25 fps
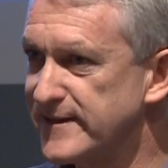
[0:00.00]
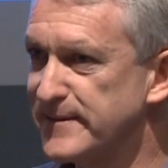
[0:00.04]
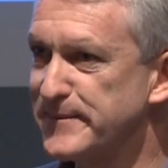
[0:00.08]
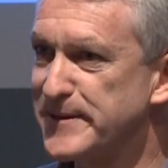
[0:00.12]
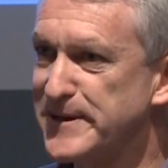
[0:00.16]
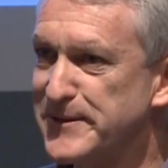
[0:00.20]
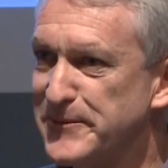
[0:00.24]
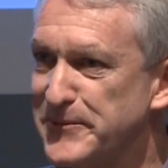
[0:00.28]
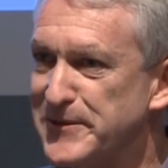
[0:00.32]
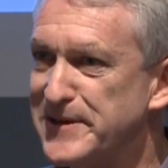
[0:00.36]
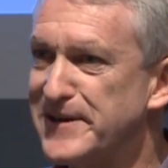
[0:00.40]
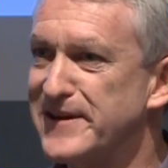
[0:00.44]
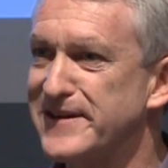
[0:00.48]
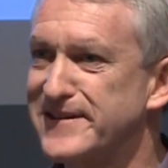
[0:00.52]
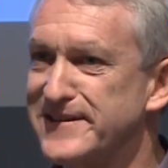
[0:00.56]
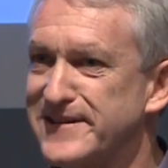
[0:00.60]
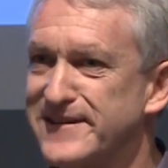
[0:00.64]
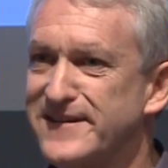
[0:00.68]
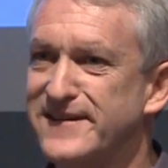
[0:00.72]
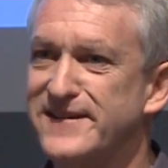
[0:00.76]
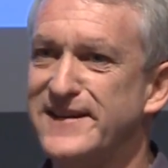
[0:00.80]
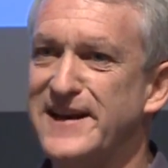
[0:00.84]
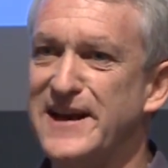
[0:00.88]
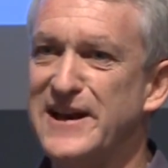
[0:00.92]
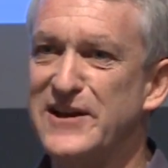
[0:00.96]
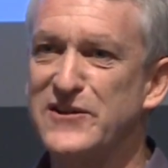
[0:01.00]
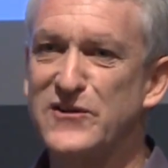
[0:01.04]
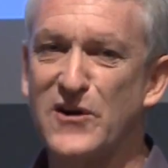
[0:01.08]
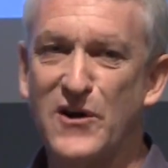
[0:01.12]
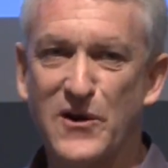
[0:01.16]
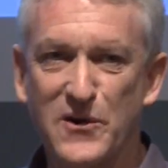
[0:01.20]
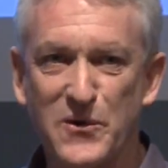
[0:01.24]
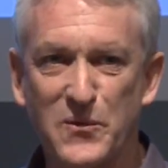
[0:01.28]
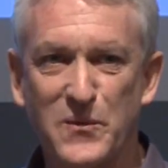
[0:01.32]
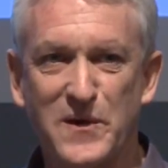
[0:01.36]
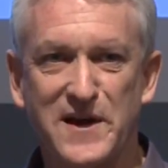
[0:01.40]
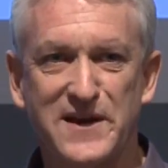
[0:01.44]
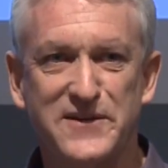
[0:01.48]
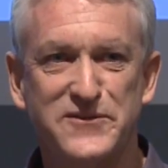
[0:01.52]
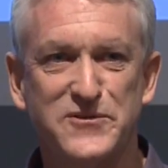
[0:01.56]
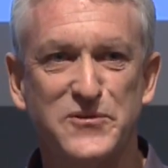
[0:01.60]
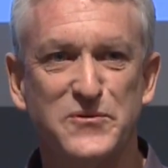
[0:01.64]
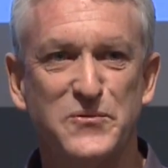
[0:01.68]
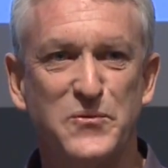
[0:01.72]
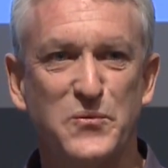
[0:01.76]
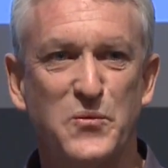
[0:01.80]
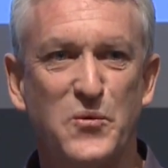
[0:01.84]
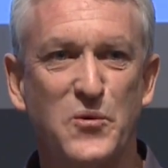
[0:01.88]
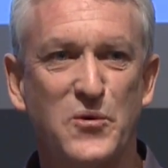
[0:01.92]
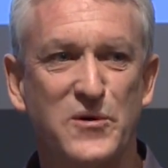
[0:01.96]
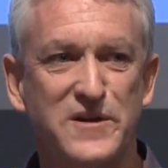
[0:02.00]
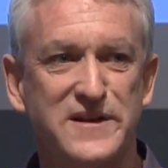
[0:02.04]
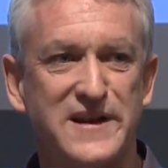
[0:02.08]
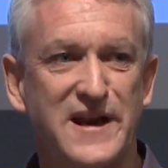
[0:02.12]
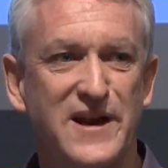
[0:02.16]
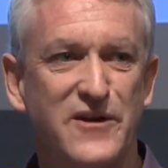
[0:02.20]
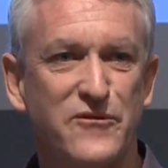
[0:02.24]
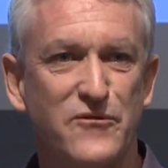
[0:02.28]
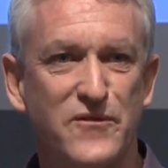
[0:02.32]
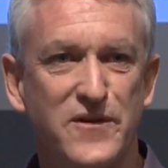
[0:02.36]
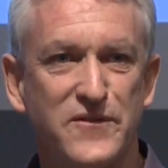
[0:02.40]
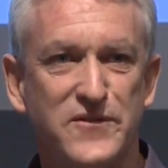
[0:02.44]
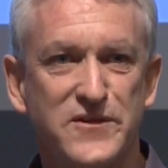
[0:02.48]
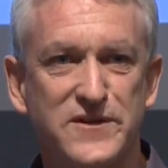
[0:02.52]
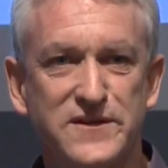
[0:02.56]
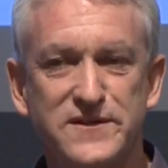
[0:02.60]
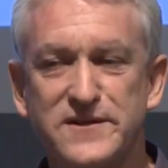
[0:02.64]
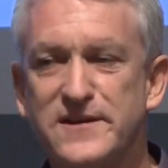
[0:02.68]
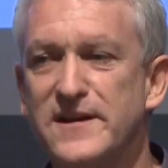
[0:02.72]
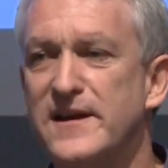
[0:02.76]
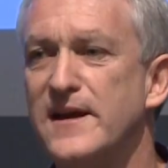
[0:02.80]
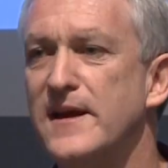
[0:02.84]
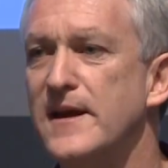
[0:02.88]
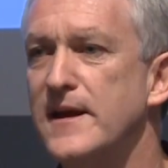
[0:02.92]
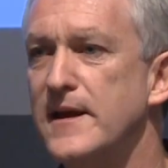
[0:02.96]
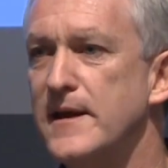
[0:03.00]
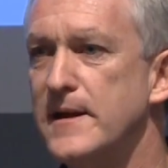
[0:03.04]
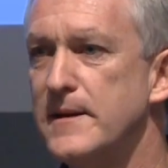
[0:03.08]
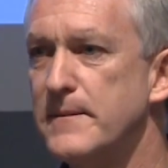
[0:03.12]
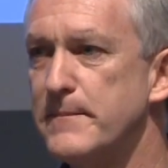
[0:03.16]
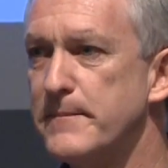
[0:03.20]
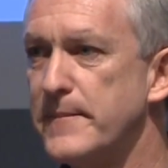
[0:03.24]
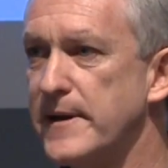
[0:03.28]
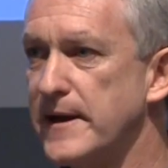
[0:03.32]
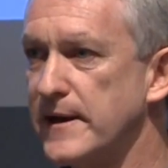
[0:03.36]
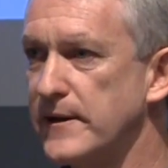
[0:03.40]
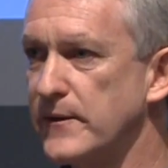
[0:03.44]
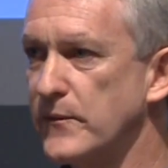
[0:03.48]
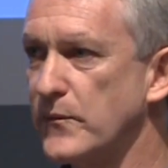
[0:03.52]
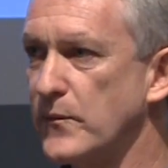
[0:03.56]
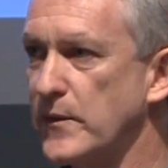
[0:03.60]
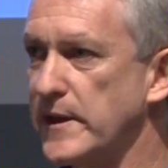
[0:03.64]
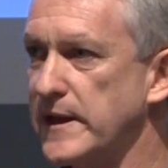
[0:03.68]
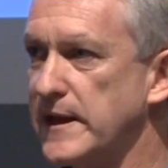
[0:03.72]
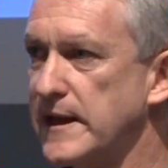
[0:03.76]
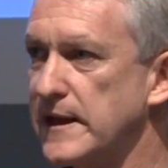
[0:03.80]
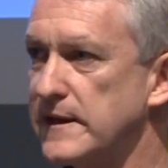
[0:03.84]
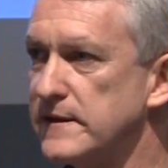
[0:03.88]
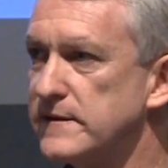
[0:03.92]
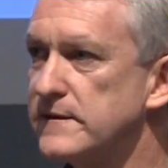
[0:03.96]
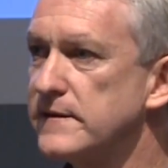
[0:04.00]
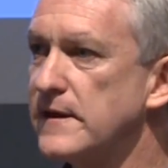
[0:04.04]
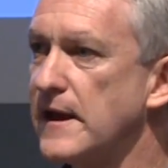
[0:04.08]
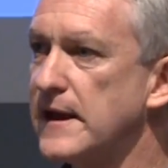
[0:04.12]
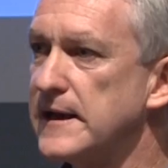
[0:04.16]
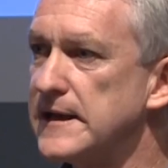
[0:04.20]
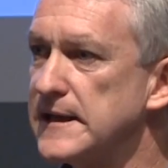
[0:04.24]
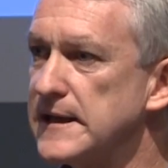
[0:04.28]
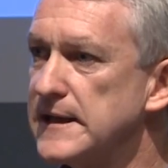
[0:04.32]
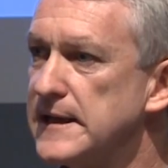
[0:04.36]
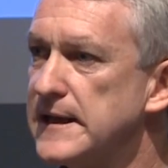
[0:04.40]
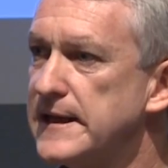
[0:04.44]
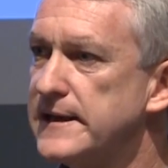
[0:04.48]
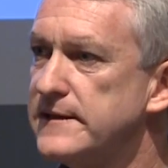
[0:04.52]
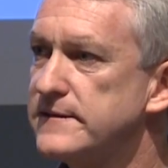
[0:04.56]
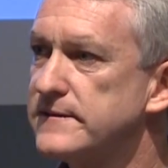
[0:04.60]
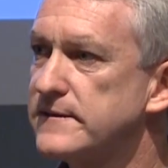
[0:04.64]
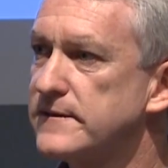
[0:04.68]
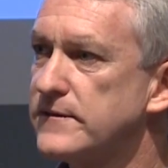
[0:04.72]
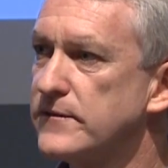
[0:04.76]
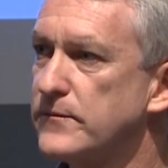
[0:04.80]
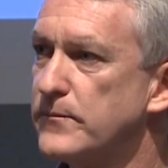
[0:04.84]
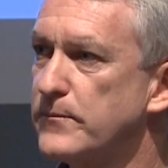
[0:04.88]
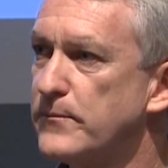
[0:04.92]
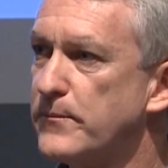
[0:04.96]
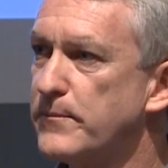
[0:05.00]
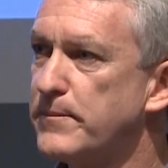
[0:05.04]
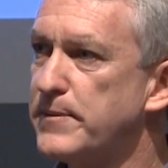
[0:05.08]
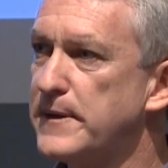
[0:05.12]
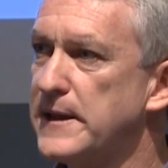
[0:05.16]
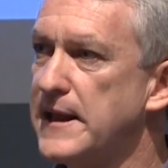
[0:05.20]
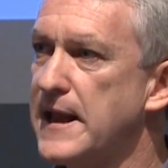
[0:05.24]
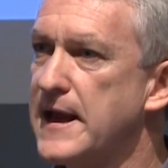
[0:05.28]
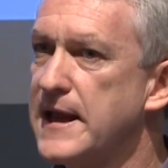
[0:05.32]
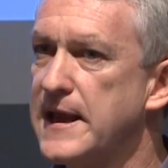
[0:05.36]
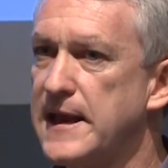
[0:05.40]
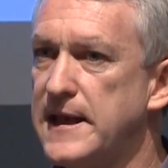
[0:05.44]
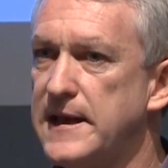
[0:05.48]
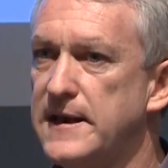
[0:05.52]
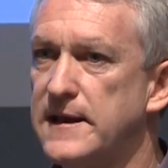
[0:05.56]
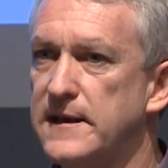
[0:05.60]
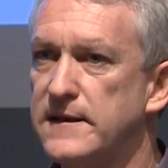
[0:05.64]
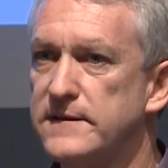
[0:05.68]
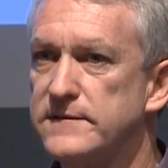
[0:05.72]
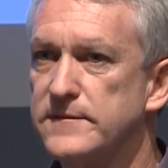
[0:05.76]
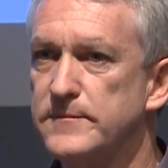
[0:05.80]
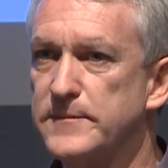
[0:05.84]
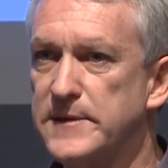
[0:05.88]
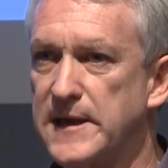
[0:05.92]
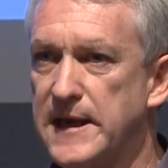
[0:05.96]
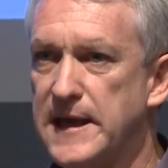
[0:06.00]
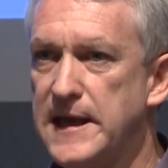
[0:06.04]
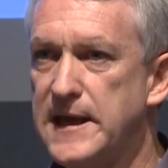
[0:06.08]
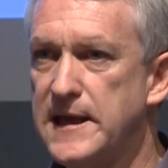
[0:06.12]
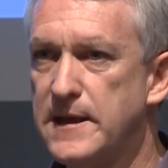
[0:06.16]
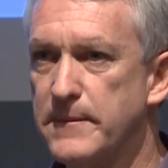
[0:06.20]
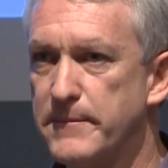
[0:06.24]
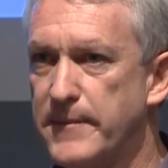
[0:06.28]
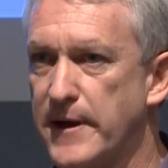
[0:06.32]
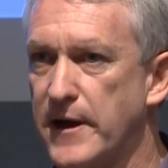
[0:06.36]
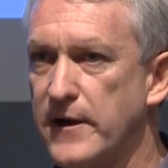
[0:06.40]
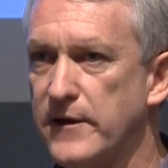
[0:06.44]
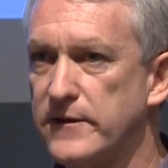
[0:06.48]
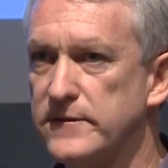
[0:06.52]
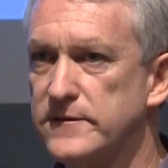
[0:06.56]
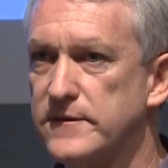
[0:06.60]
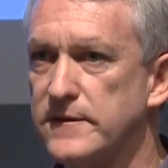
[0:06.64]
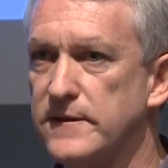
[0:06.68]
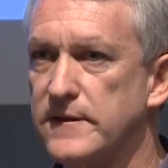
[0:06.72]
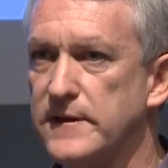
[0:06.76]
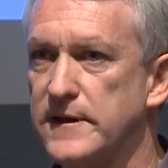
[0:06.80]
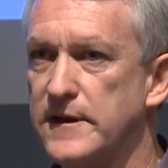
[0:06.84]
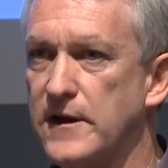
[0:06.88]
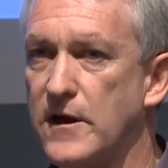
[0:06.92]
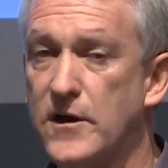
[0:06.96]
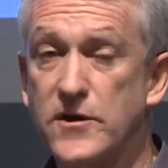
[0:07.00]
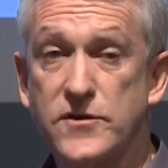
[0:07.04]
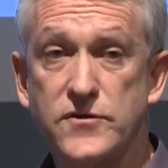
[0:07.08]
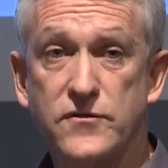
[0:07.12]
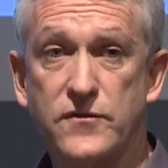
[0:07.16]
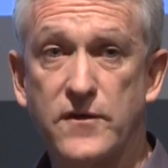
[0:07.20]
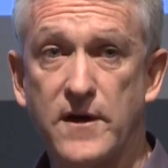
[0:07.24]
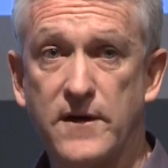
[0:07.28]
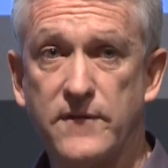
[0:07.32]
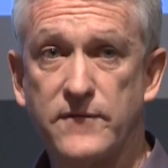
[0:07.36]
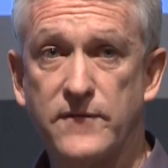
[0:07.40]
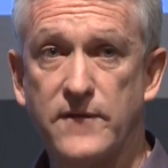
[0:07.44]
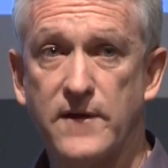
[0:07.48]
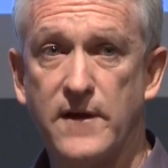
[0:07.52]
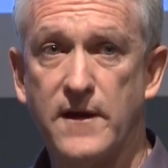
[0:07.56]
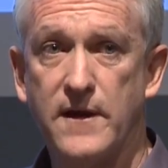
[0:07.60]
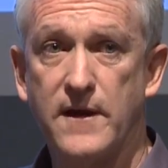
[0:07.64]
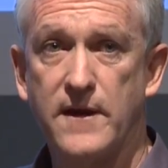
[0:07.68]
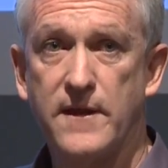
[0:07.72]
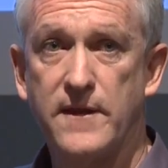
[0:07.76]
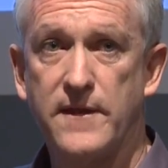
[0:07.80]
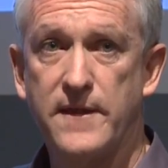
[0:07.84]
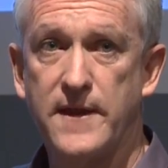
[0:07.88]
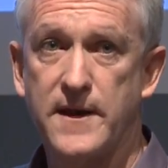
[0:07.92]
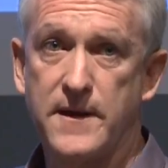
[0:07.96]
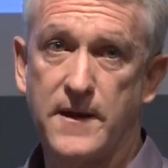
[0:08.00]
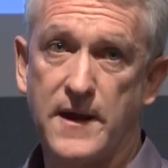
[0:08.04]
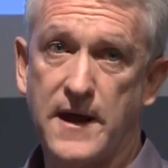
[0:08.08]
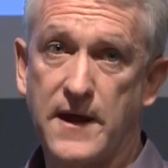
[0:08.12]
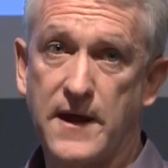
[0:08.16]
I mean, we're not sending tidal waves of water down the rivers, but we can at least plug in some key components of the hydrograph that are